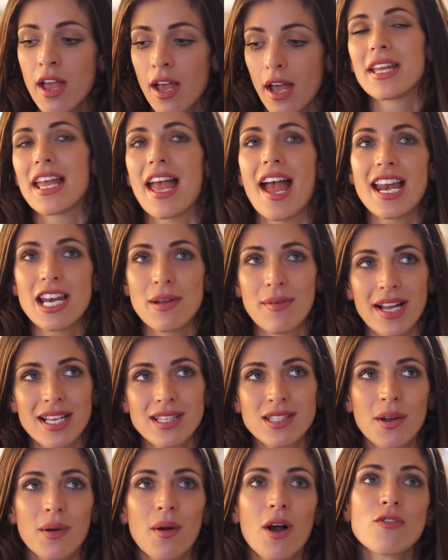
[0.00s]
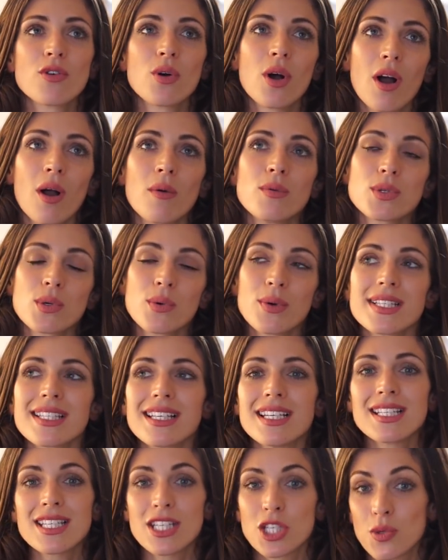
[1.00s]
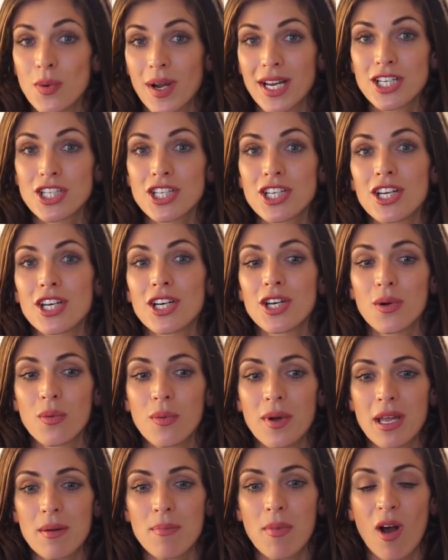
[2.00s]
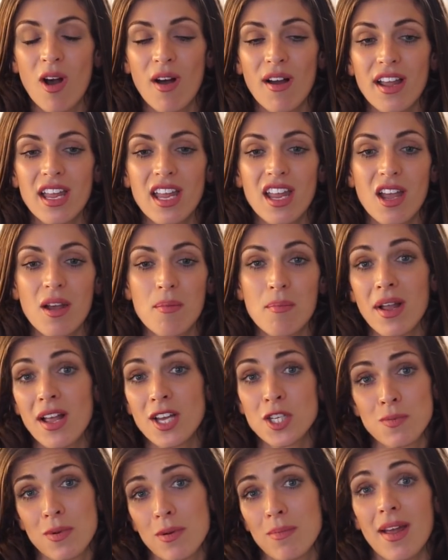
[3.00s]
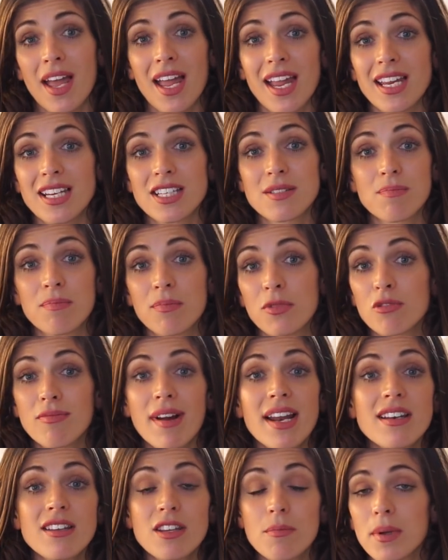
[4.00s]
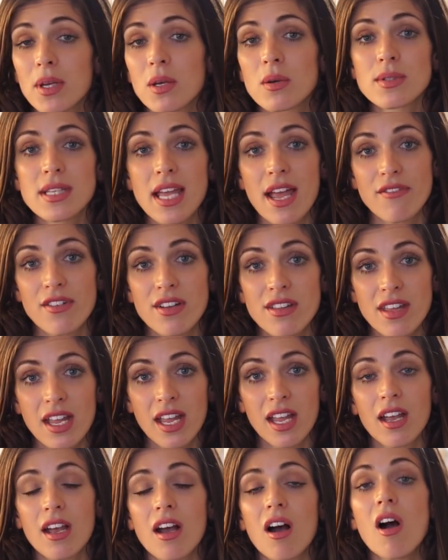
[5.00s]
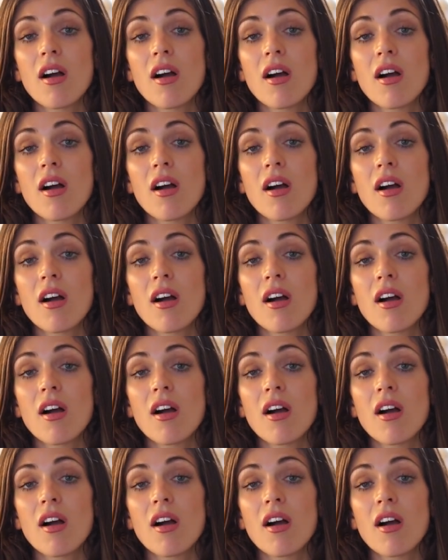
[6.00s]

But yeah, anyway, so I was always in a situation whereby my husband paid the rent, the bills, everything.